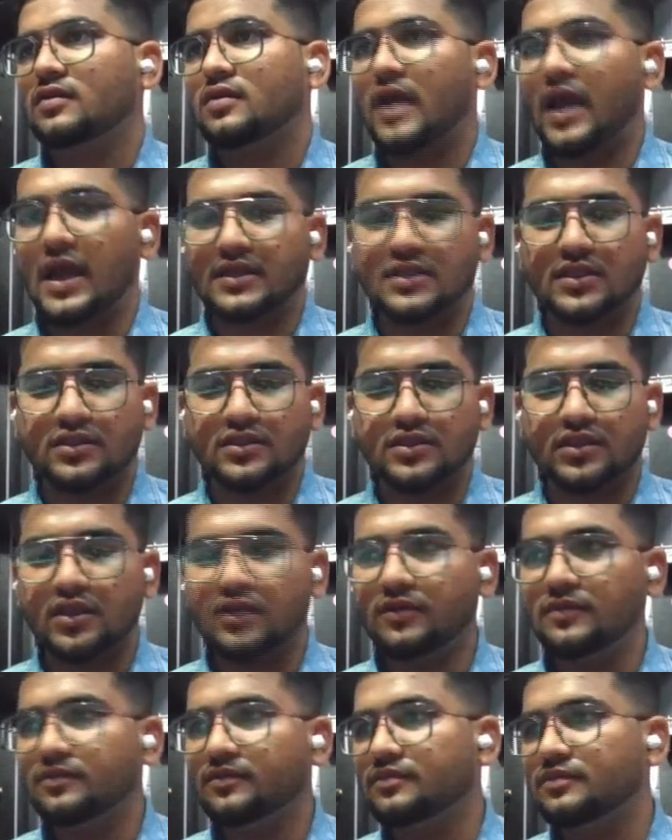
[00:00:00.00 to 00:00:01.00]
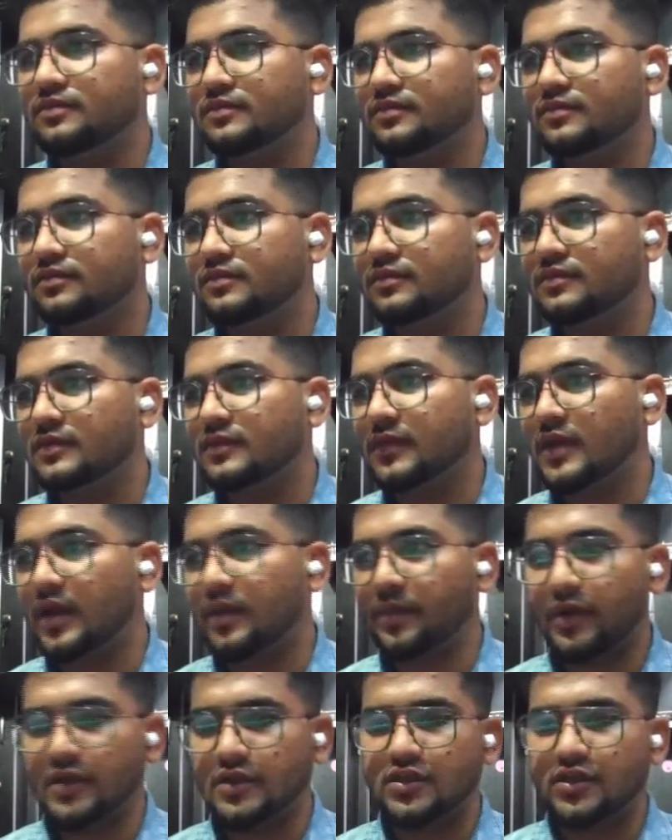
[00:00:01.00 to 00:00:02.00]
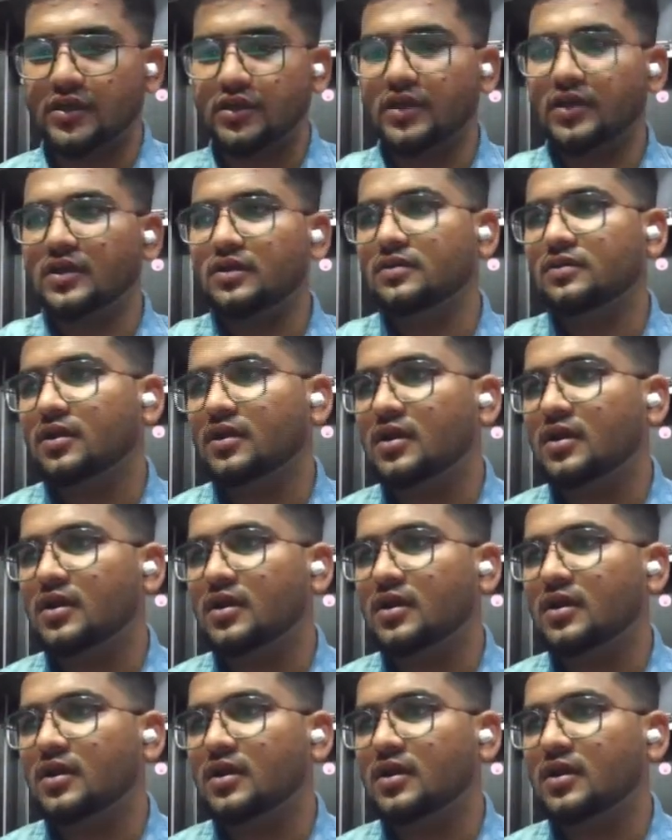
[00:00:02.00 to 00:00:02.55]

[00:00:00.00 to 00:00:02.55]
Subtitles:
access key and paste it here.